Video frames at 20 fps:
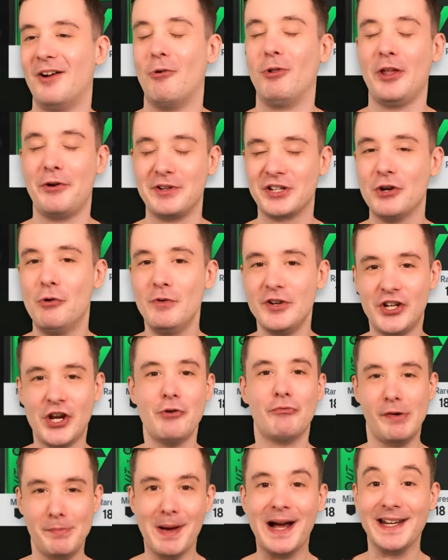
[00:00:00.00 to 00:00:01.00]
although it's always
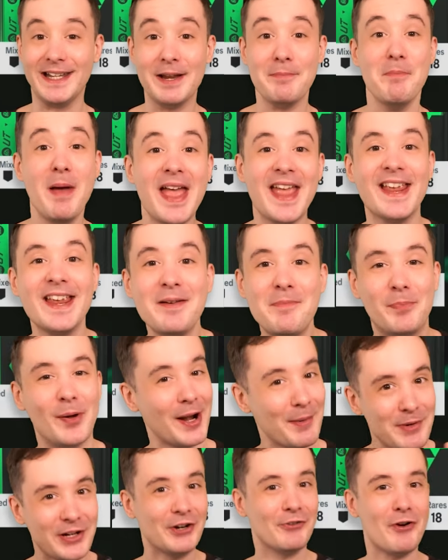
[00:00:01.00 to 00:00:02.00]
you reminding me, but
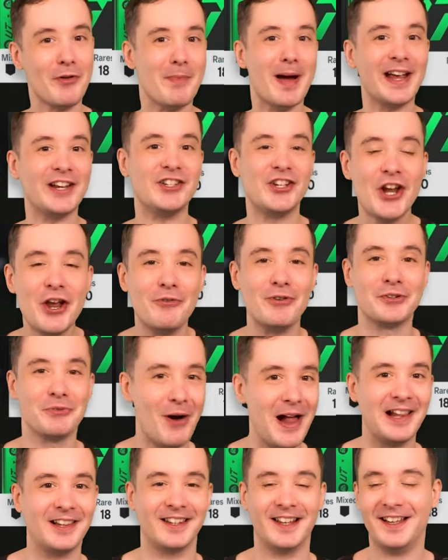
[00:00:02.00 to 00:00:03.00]
I'm going to remind you as
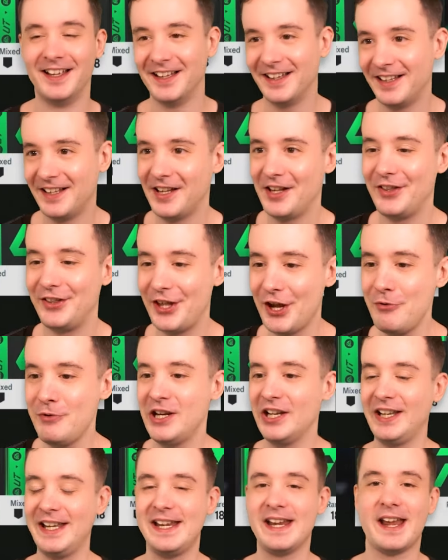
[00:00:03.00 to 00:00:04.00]
well. Do
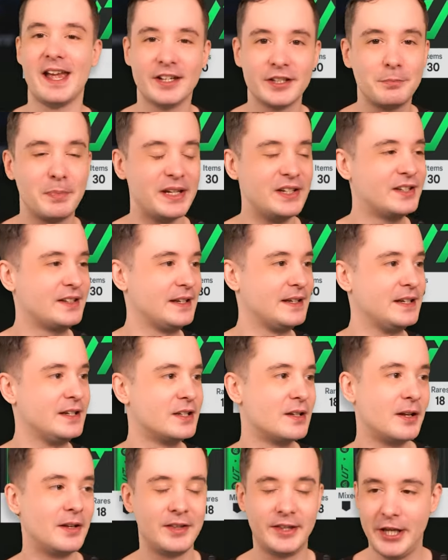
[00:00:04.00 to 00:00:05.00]
your league
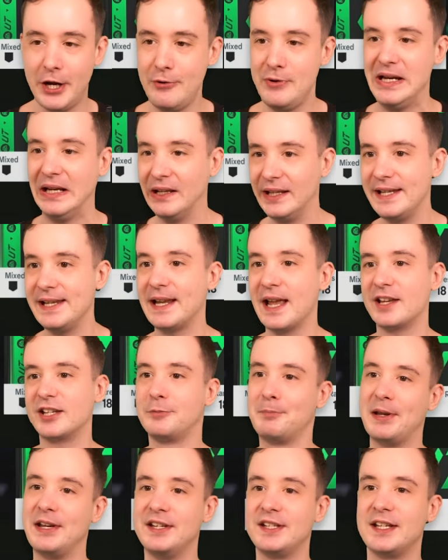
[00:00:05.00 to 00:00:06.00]
SBCs. Do your league
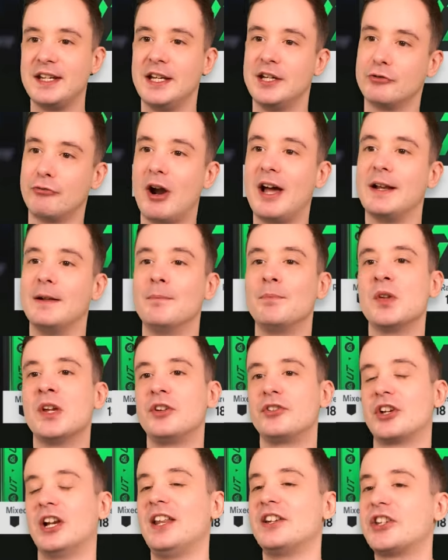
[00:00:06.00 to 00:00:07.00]
SBCs. Right,
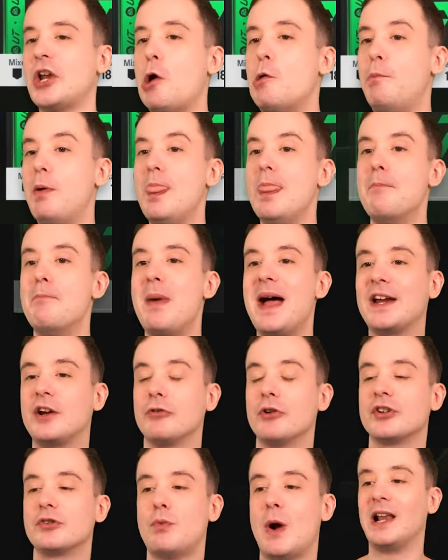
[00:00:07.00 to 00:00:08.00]
so let's open the Mega
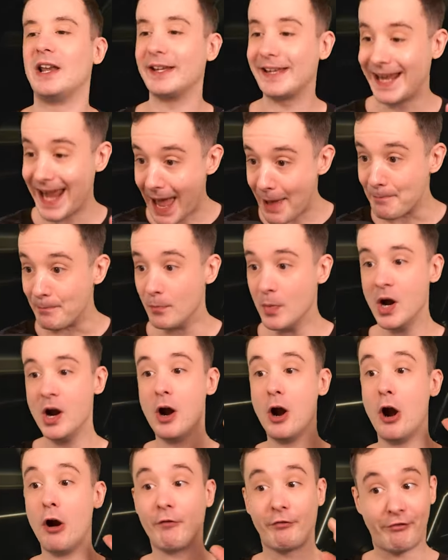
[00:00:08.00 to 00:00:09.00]
as Again,
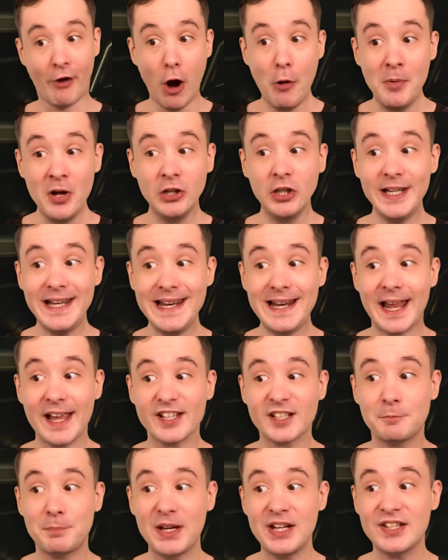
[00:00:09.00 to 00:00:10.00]
from a league
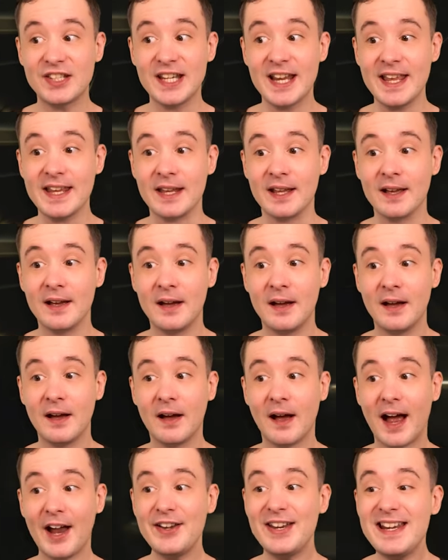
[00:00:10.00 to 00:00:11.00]
SBC.
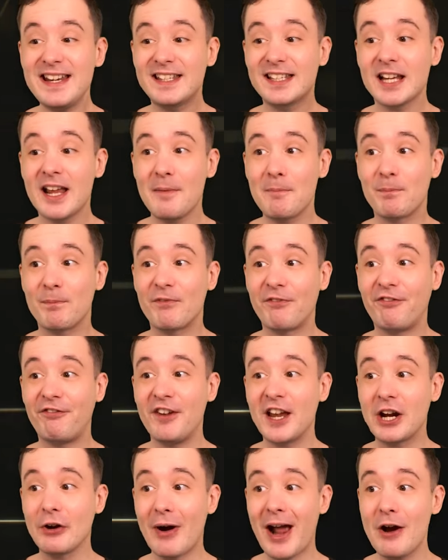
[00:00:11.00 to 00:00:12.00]
I need to
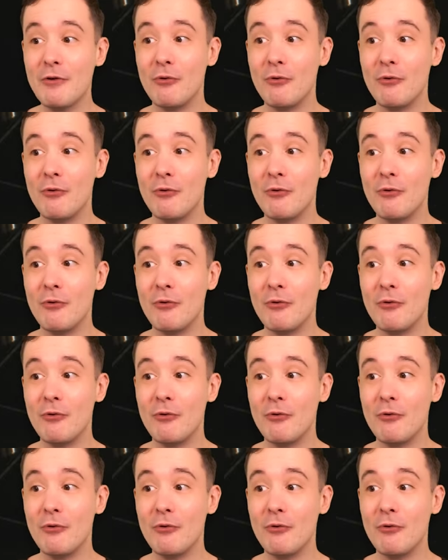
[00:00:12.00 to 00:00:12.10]
figure out